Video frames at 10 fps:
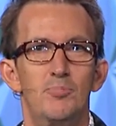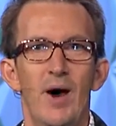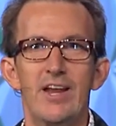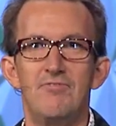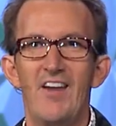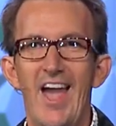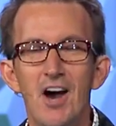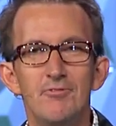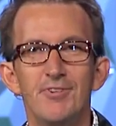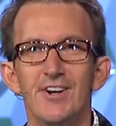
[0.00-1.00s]
But if
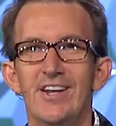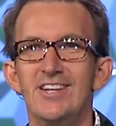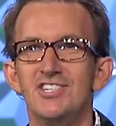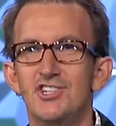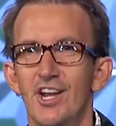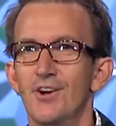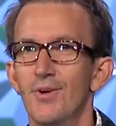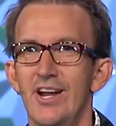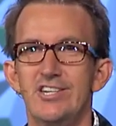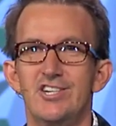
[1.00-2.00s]
every
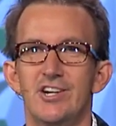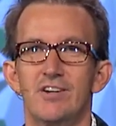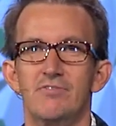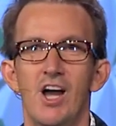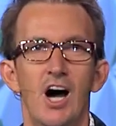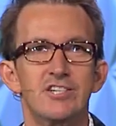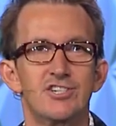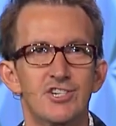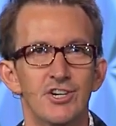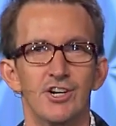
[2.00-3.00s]
generation of God's
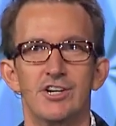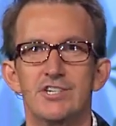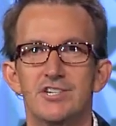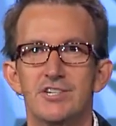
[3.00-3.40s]
church